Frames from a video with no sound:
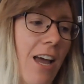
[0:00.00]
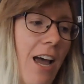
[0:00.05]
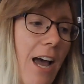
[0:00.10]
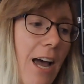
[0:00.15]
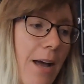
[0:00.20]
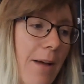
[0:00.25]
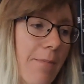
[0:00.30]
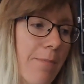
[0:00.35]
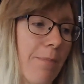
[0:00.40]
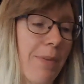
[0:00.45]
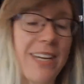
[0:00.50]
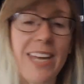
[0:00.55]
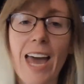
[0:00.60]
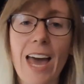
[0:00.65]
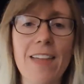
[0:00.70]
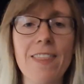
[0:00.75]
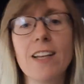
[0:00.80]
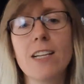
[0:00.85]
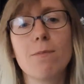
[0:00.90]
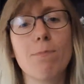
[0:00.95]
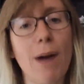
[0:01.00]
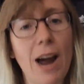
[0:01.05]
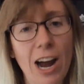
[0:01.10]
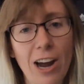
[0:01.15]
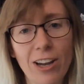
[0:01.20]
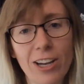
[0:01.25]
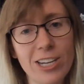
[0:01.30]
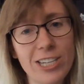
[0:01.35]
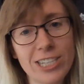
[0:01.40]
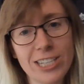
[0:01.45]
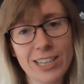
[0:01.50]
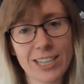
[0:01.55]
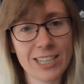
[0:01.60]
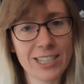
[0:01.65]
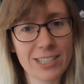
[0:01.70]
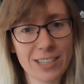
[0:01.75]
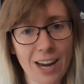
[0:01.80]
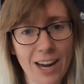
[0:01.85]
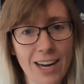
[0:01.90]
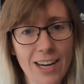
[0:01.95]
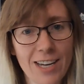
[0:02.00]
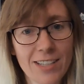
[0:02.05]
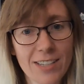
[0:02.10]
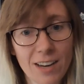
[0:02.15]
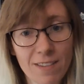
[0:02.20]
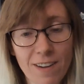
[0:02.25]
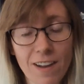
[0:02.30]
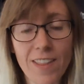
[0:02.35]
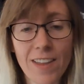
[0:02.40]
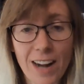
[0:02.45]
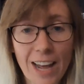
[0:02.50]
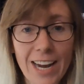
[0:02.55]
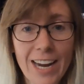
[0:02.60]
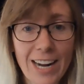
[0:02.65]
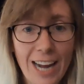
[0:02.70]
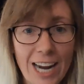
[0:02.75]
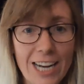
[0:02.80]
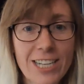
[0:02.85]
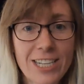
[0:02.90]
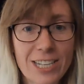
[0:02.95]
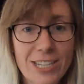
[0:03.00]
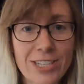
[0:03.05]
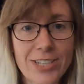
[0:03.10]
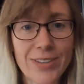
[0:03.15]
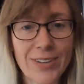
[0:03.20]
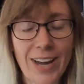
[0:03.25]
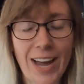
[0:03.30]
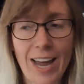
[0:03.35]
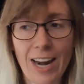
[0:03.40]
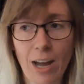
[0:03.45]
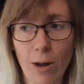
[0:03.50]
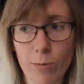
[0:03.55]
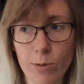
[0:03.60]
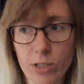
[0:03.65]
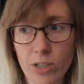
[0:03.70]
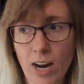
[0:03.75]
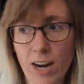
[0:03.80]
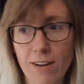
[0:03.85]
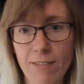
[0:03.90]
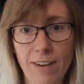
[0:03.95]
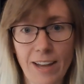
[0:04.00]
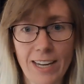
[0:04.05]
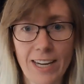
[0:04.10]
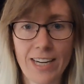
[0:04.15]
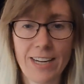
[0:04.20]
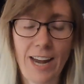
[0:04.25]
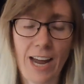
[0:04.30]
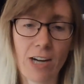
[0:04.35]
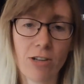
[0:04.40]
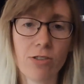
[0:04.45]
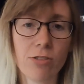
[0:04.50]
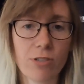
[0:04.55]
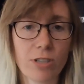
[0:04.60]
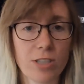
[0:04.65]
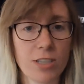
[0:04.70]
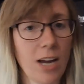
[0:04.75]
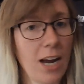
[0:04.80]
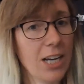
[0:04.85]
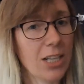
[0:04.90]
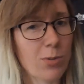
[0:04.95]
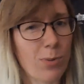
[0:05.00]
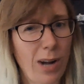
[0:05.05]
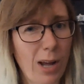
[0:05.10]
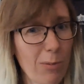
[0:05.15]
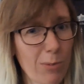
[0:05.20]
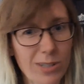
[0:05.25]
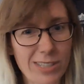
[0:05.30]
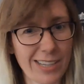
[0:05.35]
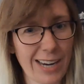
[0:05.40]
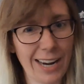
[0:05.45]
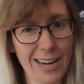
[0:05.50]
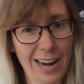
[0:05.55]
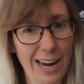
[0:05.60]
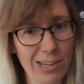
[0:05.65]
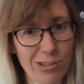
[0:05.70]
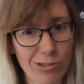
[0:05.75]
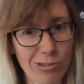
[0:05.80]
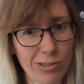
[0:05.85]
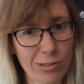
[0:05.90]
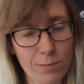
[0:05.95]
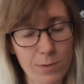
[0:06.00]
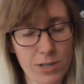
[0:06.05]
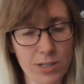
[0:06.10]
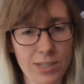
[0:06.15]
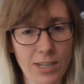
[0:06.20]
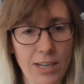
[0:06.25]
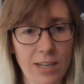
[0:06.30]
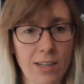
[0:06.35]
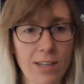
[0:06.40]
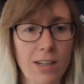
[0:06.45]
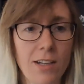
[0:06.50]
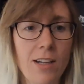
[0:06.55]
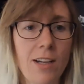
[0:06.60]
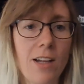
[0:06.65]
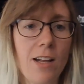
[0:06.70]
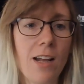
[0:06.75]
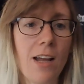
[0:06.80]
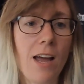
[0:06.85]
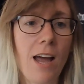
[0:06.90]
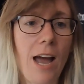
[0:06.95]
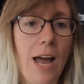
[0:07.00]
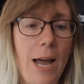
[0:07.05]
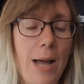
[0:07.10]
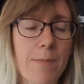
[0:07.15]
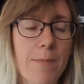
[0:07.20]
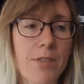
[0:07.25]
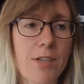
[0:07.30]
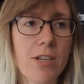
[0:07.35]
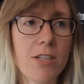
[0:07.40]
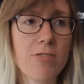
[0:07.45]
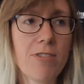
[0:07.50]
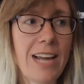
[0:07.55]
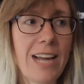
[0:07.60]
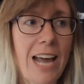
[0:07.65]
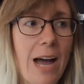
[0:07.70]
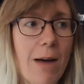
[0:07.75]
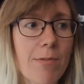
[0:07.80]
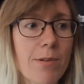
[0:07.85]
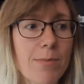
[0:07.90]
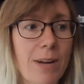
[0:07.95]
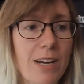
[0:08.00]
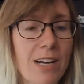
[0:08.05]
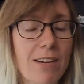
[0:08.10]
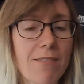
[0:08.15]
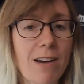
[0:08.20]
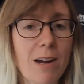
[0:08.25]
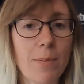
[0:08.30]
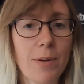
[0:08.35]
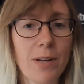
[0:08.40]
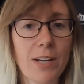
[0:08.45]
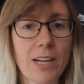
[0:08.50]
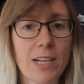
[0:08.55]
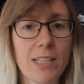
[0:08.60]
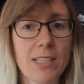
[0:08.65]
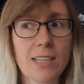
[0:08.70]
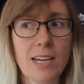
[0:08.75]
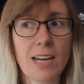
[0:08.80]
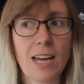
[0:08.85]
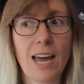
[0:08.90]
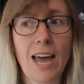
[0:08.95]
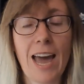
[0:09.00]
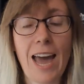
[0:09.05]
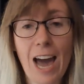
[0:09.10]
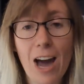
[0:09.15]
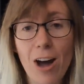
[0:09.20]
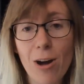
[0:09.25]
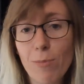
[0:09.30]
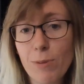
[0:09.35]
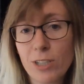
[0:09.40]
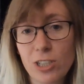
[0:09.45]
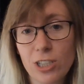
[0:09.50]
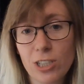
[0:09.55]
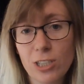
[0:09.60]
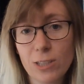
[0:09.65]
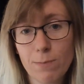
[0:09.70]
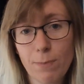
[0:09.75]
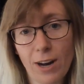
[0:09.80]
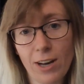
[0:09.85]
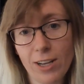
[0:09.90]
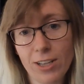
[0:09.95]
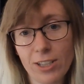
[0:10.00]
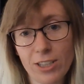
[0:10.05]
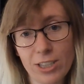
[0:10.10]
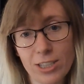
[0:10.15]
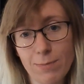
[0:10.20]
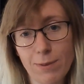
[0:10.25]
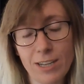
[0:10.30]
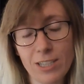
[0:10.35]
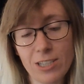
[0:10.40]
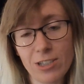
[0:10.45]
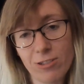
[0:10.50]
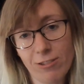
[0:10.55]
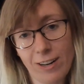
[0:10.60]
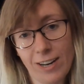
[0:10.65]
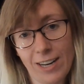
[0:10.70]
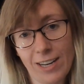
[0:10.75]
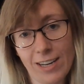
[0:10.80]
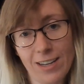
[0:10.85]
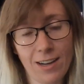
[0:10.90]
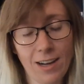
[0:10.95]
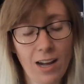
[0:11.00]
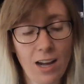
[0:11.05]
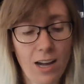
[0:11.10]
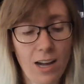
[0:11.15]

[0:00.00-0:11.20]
But yeah, this biology, this science, I found that I could actually do it, and I was kind of like a natural to science when I wasn't a natural to music. So it's really helped in my career because it helped me choose biology as my degree.